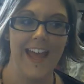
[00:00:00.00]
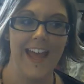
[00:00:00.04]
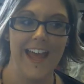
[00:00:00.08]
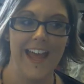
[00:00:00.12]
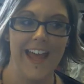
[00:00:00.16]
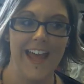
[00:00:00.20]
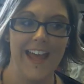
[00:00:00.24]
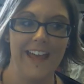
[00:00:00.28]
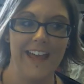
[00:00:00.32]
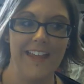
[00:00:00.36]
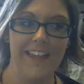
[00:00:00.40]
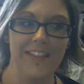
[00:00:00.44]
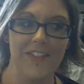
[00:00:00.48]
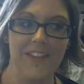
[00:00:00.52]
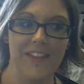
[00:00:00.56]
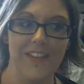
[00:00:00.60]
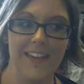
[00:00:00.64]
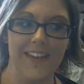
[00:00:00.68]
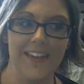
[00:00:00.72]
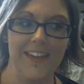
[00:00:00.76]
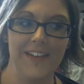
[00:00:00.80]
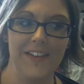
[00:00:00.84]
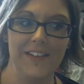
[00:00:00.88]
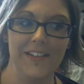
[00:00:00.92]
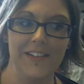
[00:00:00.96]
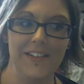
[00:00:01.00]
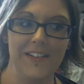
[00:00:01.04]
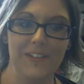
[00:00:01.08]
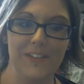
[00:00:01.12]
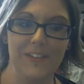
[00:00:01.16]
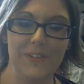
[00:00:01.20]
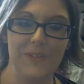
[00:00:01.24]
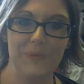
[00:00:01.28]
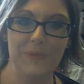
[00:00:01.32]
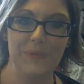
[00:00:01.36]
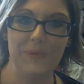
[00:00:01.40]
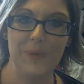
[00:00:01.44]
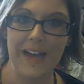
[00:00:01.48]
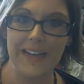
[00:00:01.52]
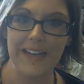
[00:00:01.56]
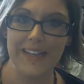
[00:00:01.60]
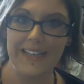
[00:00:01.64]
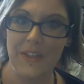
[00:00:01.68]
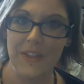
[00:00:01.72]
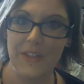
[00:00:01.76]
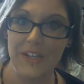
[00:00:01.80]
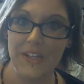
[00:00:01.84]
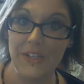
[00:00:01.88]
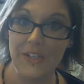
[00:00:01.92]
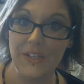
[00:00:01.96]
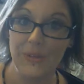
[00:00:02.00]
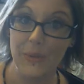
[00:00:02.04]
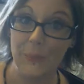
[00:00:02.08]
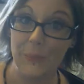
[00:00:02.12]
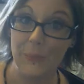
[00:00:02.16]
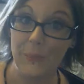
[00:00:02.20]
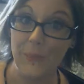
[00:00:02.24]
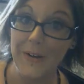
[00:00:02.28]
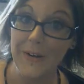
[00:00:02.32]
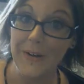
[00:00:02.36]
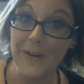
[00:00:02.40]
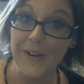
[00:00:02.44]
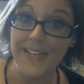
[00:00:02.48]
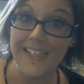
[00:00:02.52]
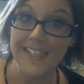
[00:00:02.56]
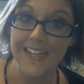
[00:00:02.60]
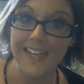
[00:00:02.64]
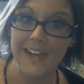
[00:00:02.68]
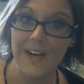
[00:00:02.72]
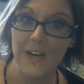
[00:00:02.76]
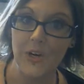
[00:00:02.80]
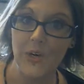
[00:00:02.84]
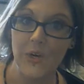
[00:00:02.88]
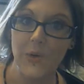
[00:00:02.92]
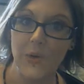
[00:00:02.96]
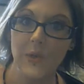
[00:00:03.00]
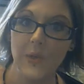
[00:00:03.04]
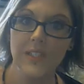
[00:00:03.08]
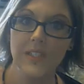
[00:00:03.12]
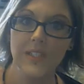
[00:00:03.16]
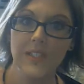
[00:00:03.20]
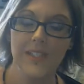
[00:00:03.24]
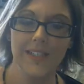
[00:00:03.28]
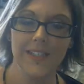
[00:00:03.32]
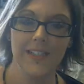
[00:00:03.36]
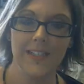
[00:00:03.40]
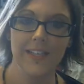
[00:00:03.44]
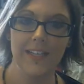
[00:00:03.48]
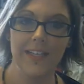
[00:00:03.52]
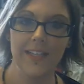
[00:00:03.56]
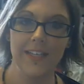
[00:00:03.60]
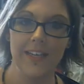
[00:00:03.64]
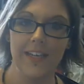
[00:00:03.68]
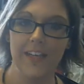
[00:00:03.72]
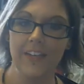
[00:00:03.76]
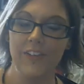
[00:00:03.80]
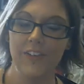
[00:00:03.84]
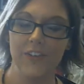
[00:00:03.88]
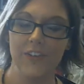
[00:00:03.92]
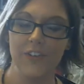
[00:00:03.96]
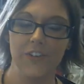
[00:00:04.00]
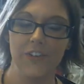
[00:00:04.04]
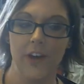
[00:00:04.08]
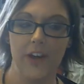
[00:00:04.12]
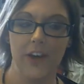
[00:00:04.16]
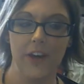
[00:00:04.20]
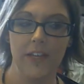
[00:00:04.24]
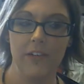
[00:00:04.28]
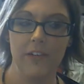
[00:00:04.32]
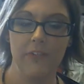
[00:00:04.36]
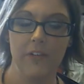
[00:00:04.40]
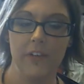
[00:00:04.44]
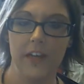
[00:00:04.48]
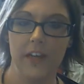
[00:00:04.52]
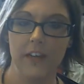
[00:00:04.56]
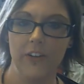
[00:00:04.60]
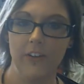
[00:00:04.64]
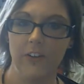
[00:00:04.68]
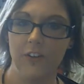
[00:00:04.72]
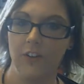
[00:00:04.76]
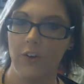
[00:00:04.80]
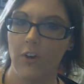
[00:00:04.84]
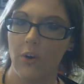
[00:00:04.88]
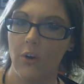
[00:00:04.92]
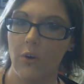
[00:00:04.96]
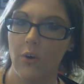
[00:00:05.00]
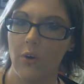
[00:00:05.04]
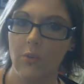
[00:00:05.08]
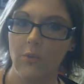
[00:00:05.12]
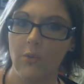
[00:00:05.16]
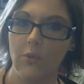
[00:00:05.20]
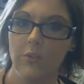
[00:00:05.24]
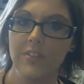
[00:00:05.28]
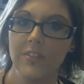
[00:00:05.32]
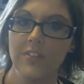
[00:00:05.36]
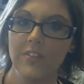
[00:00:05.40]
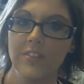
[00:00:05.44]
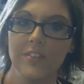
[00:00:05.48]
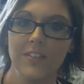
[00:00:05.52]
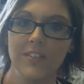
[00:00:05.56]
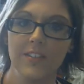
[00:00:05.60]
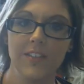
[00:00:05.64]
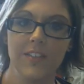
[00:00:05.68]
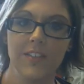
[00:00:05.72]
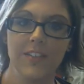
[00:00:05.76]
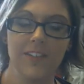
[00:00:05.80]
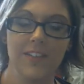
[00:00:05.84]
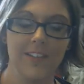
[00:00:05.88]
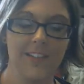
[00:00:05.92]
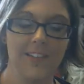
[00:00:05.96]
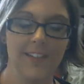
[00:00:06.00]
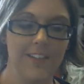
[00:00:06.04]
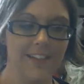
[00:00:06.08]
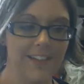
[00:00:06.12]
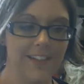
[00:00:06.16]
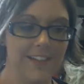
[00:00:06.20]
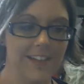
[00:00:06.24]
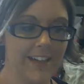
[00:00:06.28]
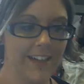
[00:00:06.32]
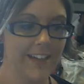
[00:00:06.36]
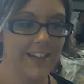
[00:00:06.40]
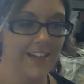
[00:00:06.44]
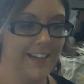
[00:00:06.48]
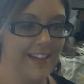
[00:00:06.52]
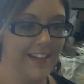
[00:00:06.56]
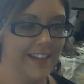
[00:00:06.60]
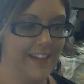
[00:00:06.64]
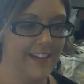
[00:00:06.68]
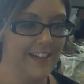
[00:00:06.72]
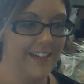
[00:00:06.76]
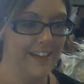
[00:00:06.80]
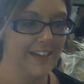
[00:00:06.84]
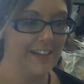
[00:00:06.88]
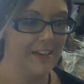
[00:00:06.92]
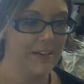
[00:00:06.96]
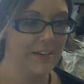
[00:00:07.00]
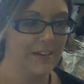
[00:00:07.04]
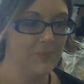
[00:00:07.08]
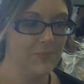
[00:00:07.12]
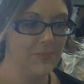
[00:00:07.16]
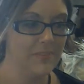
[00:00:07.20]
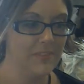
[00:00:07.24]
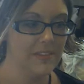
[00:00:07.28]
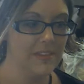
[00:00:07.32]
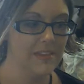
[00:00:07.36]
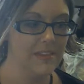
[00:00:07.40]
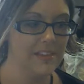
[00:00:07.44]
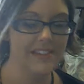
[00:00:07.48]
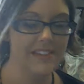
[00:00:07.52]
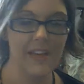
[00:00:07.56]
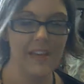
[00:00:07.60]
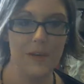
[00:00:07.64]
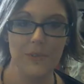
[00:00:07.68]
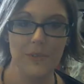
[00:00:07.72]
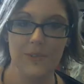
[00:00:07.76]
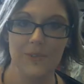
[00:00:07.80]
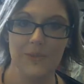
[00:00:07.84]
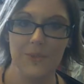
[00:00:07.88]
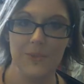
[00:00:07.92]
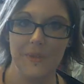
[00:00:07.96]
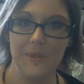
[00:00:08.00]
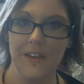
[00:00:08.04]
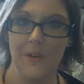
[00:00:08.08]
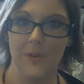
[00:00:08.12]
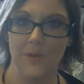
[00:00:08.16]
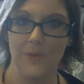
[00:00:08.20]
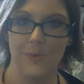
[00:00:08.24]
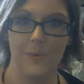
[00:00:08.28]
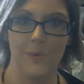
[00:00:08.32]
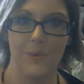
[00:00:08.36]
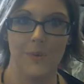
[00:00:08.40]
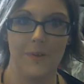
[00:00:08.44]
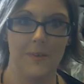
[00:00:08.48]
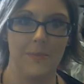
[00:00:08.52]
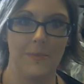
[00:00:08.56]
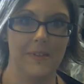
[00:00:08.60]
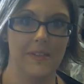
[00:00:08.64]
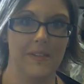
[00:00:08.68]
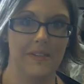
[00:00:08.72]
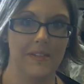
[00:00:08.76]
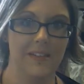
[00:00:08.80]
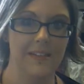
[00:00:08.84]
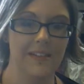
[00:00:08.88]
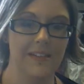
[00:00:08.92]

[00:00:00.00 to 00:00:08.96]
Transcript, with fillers: and then you find out that you can wear it now and you're not even at your goal and um, that was really overwhelming